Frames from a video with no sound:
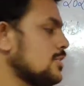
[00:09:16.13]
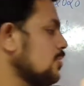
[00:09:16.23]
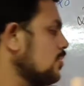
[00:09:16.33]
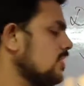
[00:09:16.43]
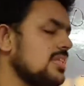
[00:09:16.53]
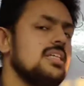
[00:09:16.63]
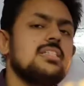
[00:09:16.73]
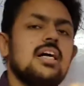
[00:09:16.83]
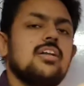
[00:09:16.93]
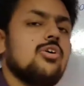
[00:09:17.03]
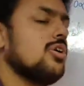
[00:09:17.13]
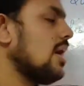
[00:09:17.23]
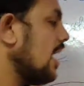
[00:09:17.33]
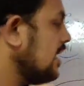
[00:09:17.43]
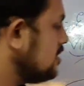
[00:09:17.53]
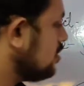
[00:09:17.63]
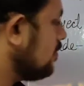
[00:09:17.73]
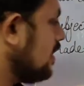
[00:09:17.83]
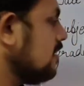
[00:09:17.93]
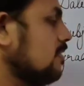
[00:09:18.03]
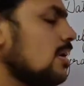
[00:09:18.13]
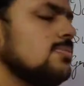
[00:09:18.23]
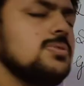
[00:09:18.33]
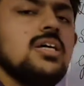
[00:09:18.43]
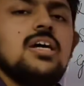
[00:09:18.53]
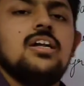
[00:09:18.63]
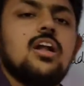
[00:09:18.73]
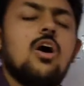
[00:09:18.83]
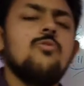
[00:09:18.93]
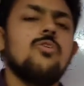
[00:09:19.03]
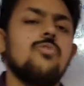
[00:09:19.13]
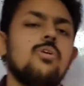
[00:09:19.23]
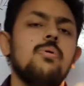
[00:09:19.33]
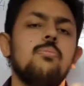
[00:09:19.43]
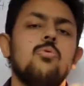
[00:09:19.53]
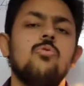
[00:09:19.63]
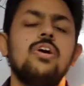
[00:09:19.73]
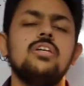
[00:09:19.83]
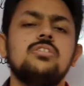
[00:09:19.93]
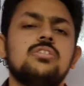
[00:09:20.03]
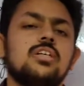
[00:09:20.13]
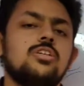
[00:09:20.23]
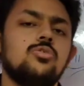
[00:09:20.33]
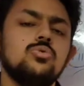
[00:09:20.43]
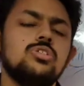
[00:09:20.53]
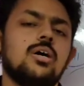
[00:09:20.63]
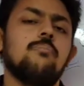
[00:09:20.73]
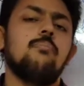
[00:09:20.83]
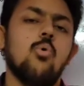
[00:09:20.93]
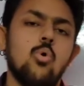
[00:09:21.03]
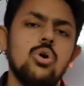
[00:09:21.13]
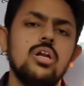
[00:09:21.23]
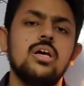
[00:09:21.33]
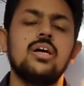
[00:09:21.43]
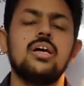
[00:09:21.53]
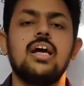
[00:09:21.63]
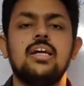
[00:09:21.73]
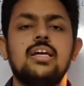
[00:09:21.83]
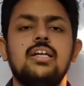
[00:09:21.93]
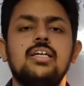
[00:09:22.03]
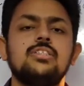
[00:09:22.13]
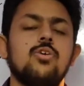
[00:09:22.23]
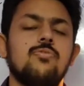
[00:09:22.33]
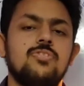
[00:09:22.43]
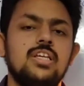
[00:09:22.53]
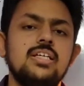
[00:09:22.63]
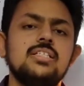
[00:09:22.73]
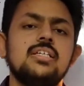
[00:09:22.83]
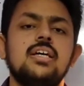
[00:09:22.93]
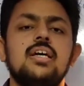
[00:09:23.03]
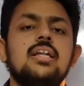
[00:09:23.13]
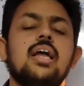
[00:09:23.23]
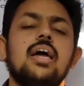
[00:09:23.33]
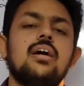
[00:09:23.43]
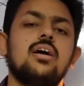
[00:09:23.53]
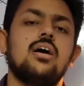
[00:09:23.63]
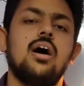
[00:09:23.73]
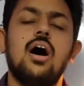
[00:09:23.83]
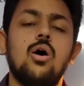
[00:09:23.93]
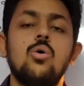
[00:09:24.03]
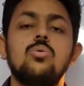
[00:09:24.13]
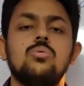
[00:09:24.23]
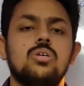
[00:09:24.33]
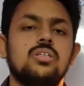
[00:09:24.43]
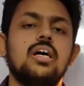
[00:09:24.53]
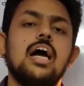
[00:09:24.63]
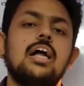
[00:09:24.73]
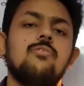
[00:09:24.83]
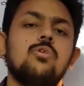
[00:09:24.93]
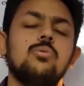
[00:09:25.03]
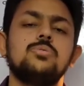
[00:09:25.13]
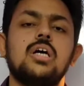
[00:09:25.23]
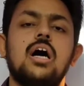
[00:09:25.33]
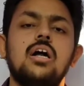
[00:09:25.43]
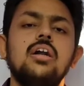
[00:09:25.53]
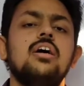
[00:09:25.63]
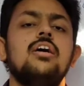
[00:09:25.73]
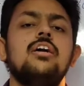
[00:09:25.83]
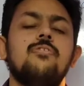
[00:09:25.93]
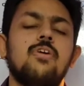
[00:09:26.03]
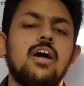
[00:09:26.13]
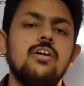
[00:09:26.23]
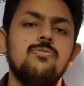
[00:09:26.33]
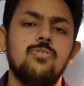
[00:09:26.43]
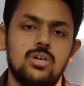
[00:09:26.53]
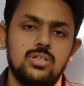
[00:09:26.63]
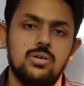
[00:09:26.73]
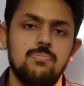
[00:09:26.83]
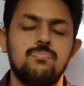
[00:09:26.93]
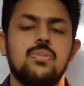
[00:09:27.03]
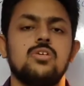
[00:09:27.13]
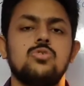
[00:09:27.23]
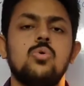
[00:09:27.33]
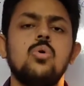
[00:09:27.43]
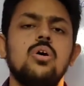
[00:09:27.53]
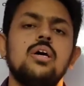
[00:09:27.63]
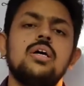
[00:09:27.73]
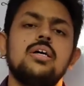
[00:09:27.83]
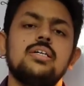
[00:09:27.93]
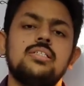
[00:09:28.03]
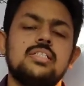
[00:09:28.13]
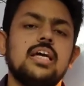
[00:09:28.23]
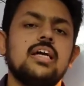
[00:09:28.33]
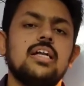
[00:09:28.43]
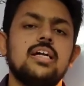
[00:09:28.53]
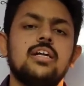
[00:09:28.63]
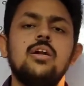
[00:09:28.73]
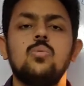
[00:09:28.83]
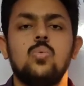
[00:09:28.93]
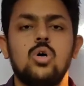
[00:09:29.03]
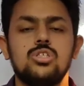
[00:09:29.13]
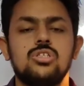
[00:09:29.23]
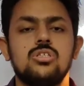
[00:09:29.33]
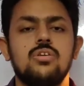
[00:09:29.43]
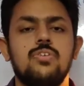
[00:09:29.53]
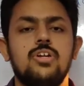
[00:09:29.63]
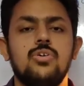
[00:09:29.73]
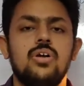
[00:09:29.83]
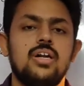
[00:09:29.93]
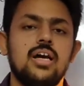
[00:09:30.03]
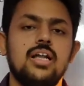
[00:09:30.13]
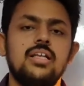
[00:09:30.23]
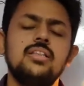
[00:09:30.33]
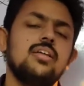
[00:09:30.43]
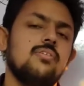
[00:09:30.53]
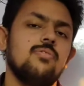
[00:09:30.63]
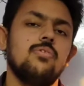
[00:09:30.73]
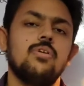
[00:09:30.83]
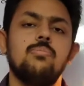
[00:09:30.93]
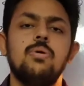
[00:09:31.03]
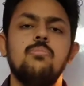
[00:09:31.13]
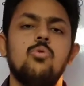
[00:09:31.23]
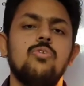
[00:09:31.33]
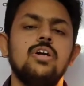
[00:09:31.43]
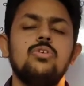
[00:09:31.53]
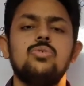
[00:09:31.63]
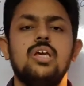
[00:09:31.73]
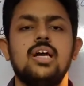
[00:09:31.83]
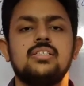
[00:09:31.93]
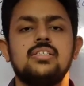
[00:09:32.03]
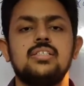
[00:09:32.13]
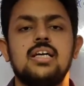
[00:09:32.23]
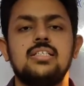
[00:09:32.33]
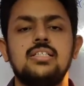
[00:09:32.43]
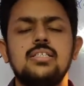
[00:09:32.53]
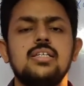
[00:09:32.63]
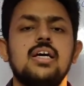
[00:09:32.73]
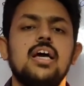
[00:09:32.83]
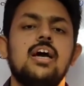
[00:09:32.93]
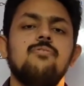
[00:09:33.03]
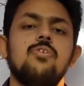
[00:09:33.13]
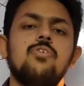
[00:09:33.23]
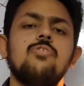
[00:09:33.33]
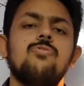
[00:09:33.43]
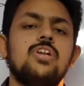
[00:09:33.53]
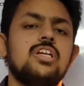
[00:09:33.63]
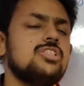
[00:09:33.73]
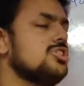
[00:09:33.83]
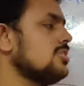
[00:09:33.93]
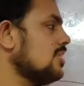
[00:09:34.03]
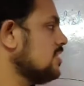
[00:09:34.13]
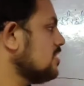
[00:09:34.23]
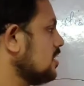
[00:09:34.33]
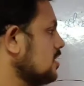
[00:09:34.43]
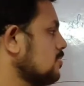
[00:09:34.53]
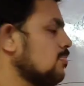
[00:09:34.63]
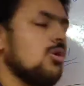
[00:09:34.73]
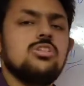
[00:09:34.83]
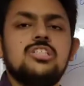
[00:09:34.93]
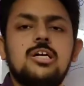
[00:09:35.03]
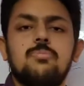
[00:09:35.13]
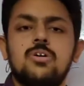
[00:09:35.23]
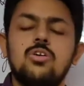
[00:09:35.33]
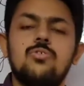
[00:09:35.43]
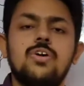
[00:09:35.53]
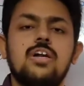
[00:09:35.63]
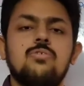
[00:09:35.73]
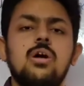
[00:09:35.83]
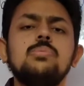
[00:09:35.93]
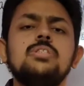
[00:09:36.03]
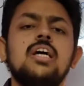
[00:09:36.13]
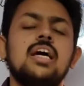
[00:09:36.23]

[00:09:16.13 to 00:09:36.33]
So these are your kinds of adverbs. Now we will be moving into some more categories of these, like how the adverbs are defined further. So stay connected, watch the video entirely, then we will be moving to the exercises and we will finish this small chapter of adverbs